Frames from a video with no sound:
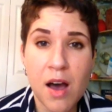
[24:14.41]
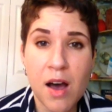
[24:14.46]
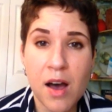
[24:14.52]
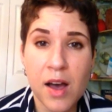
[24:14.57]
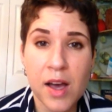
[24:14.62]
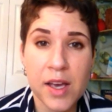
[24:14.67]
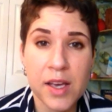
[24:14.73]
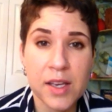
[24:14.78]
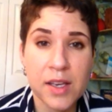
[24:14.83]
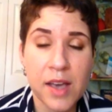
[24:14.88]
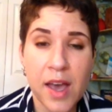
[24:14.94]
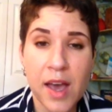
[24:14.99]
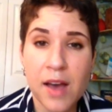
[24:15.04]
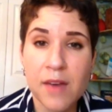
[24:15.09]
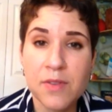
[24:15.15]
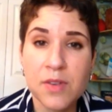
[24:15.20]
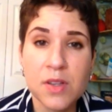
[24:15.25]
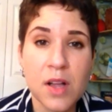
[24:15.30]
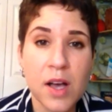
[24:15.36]
I
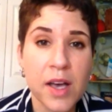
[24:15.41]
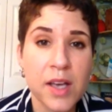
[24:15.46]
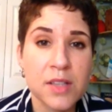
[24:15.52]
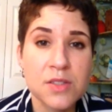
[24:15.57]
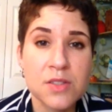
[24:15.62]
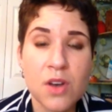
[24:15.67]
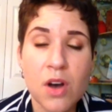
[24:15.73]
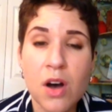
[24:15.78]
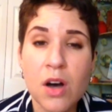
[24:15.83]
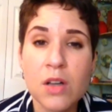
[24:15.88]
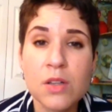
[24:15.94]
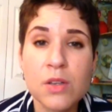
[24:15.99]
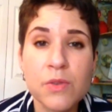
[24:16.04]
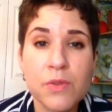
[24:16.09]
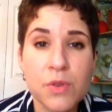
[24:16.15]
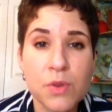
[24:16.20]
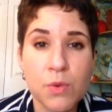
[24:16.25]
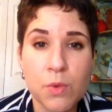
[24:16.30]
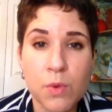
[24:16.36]
have clients all
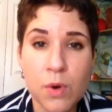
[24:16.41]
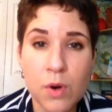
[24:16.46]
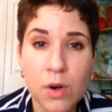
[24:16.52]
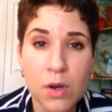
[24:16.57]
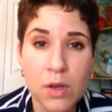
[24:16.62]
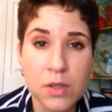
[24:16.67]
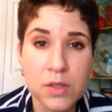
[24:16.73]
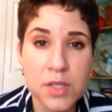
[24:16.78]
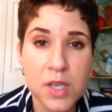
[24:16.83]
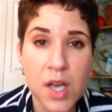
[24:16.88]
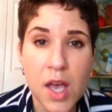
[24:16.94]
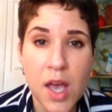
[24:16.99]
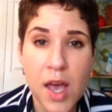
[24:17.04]
over the world,